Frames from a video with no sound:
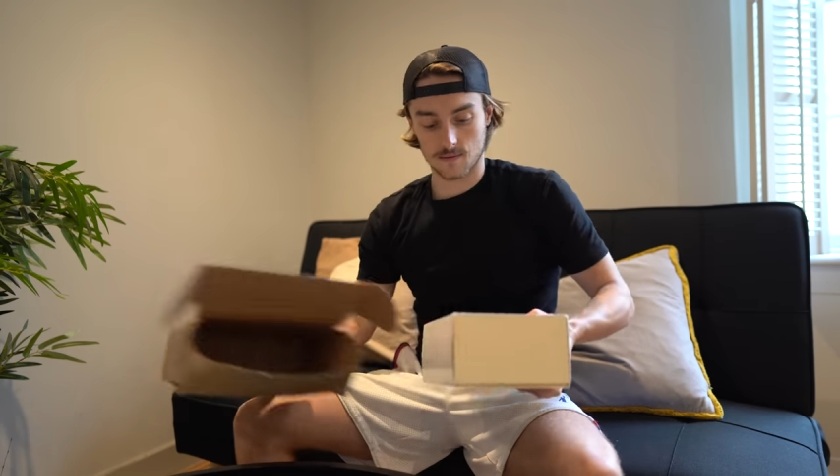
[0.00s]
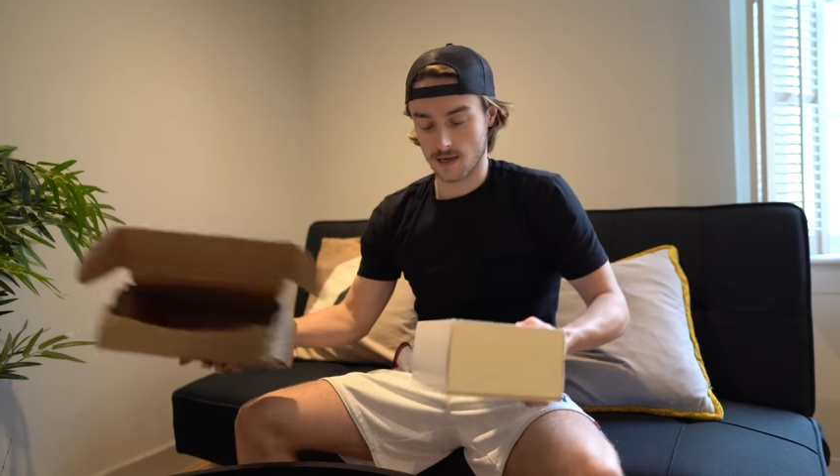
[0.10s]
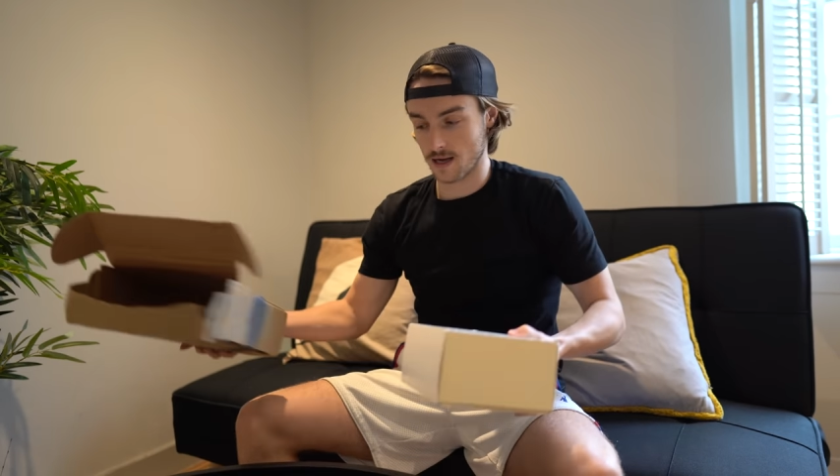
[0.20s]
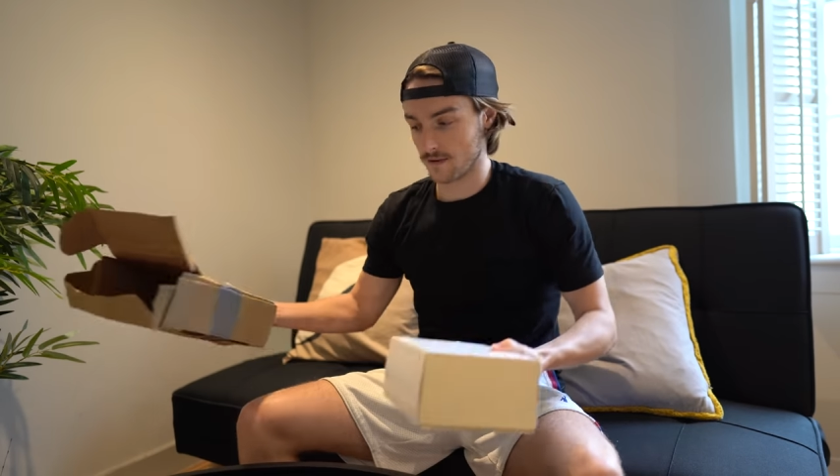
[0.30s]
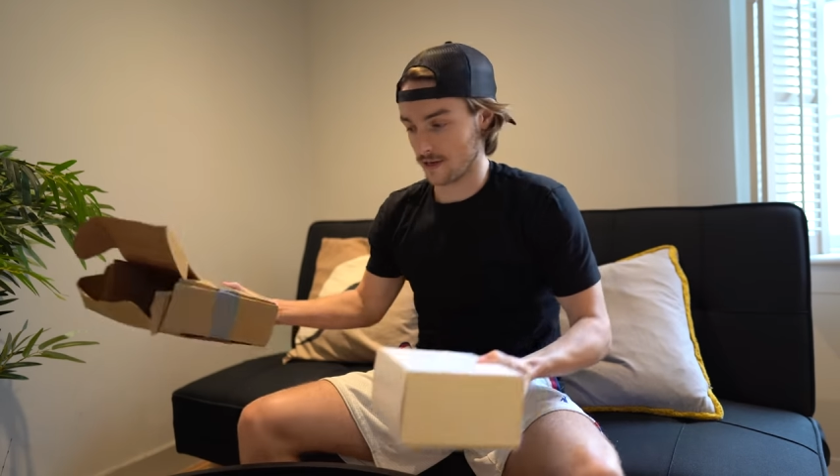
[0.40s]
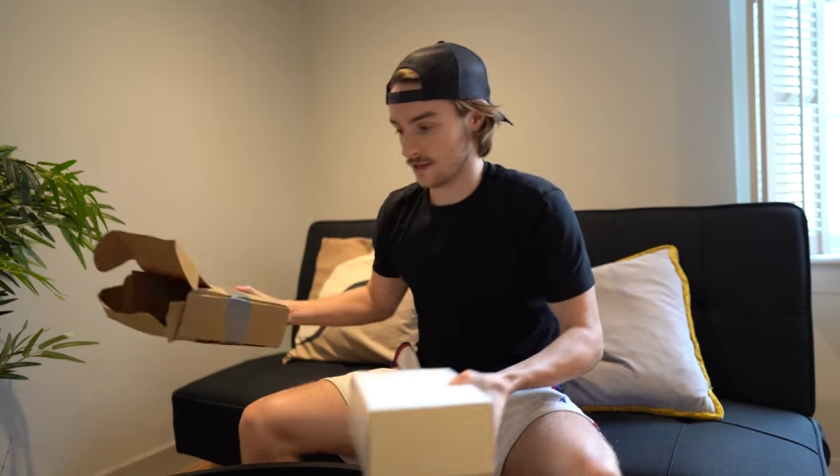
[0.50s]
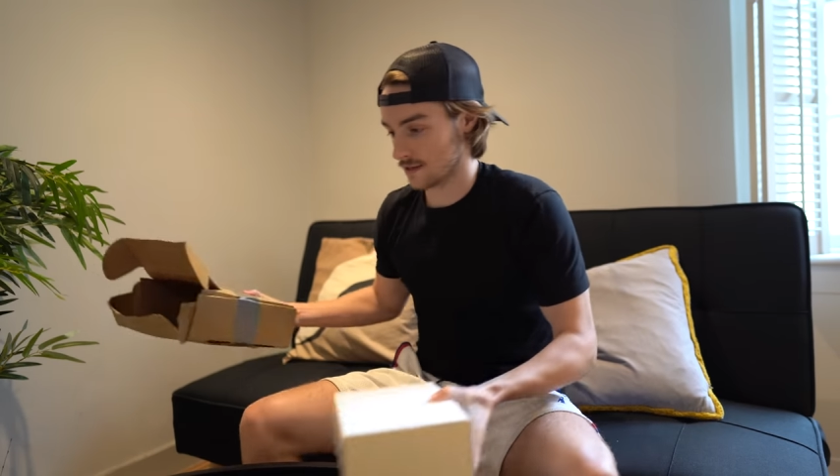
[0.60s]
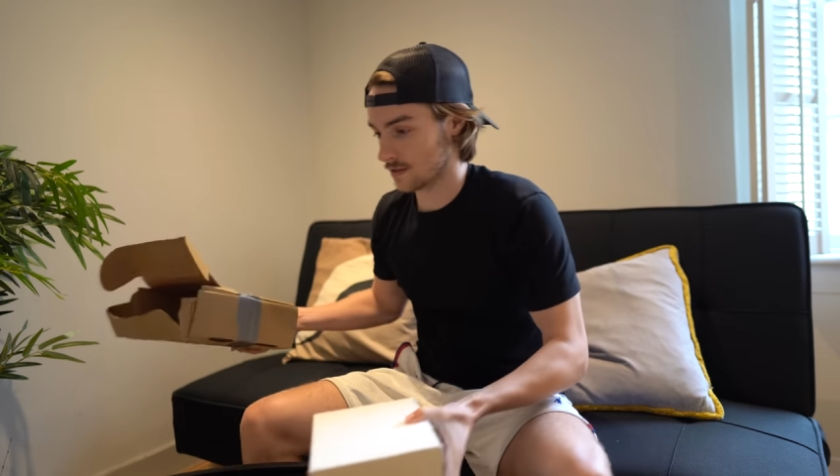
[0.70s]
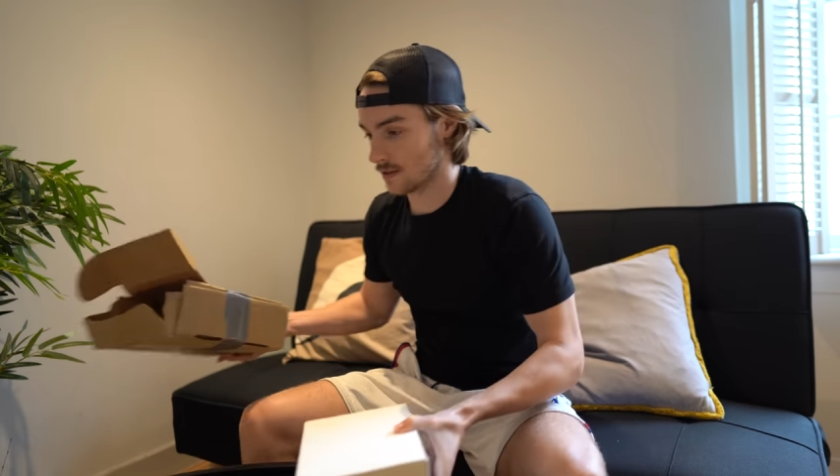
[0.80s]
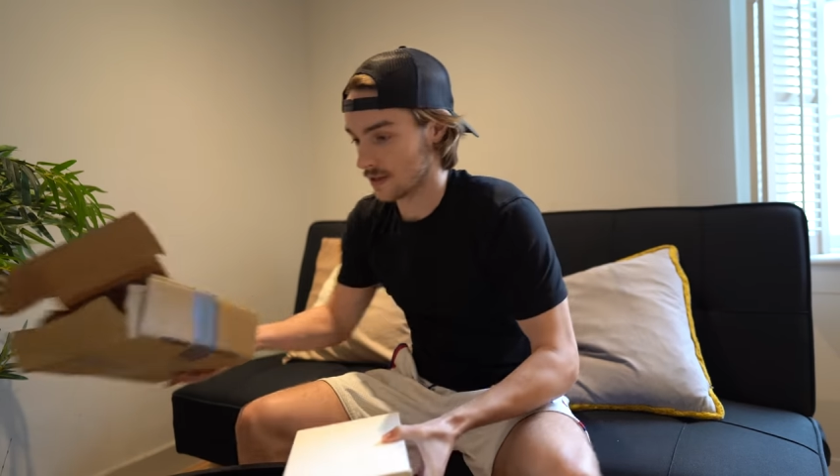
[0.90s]
There it
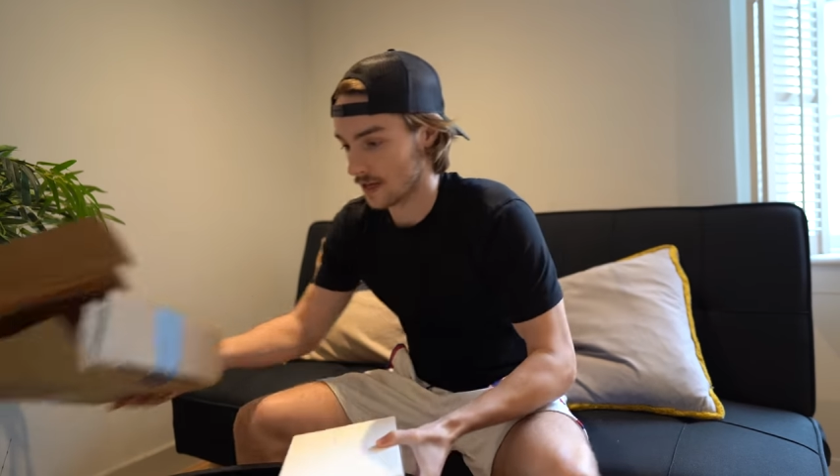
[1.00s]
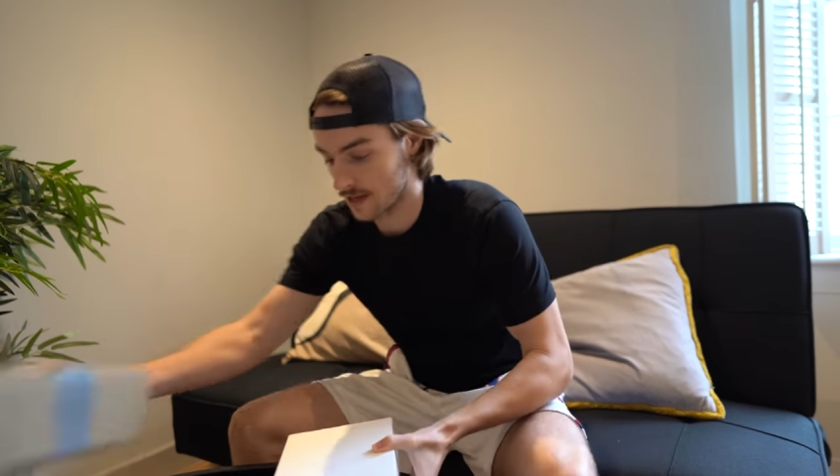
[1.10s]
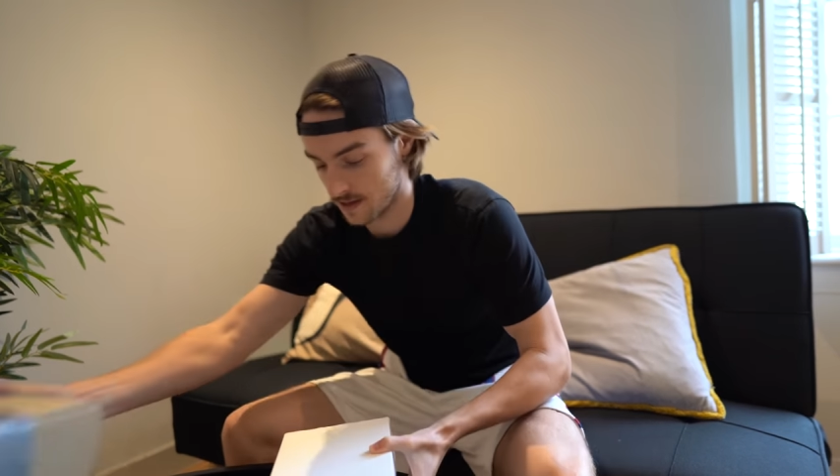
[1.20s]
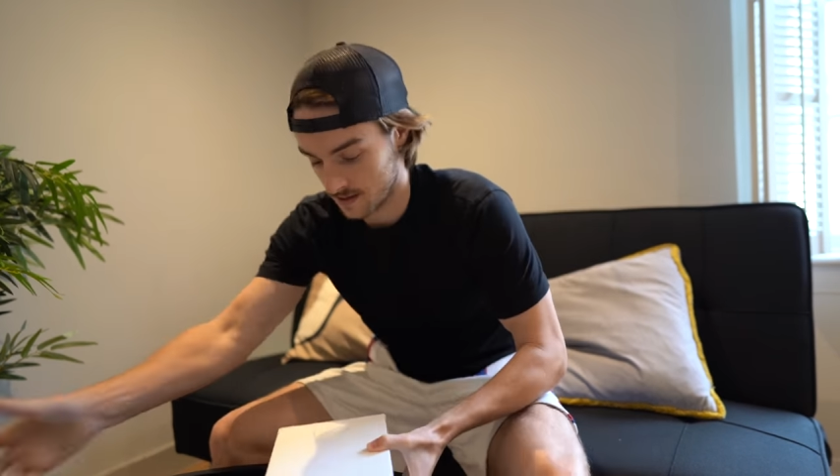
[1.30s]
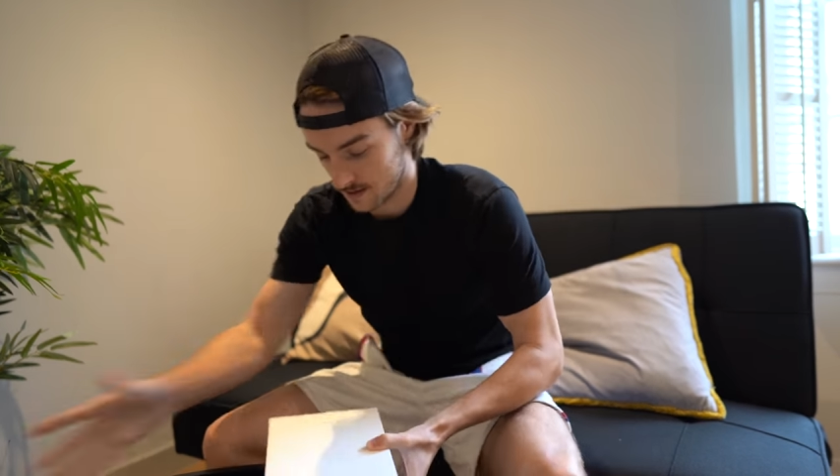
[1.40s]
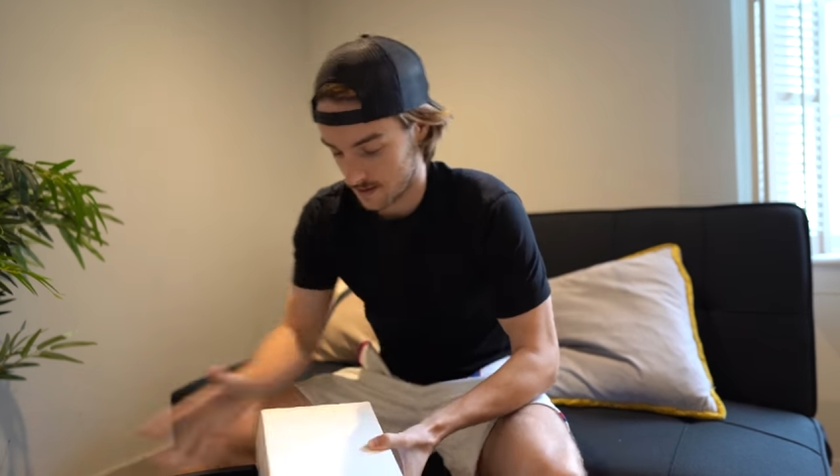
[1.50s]
is. Okay.